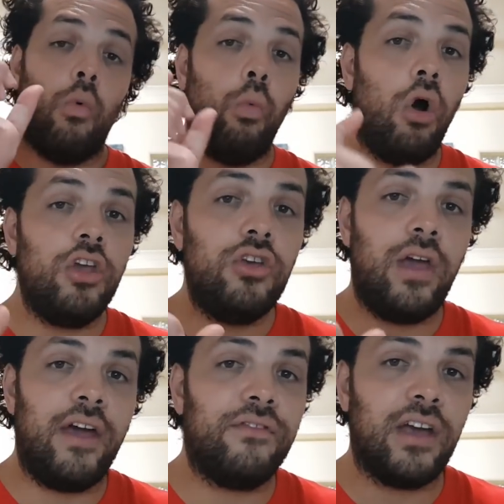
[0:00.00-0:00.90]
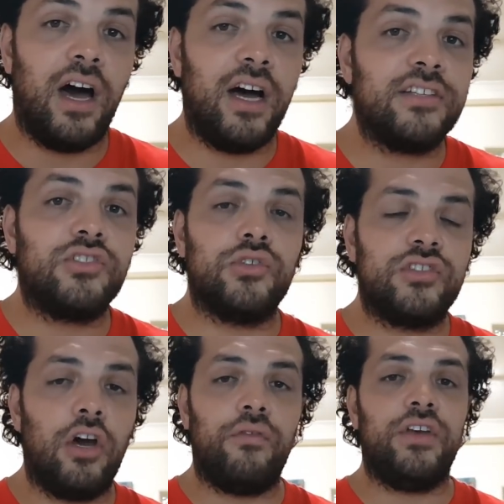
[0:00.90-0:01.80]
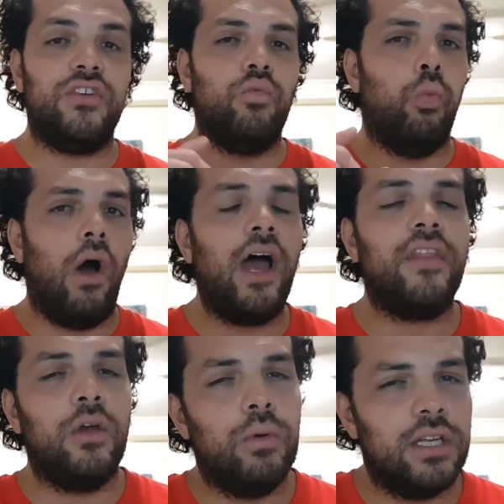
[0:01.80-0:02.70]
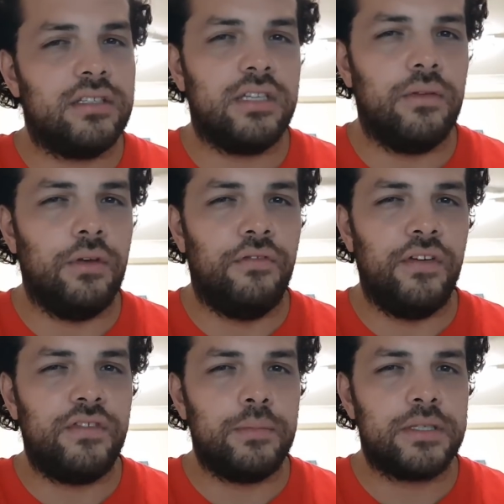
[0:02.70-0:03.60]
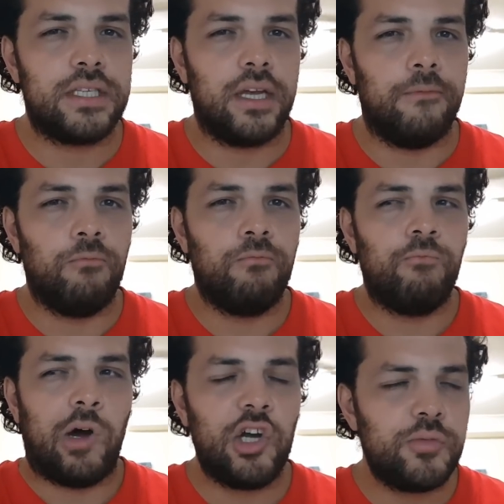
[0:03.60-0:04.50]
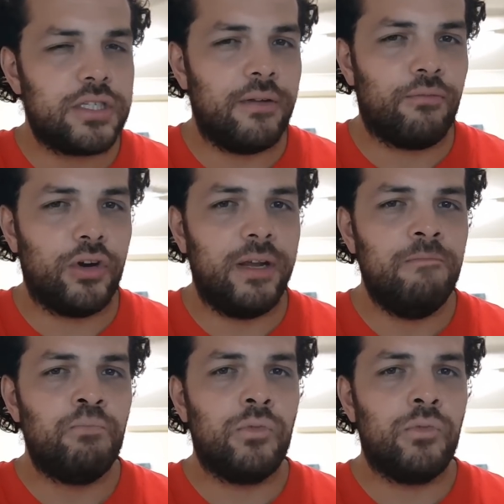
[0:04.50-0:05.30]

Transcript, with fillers: what you have to ask yourself is why are they willing to give you 50%, 100% free,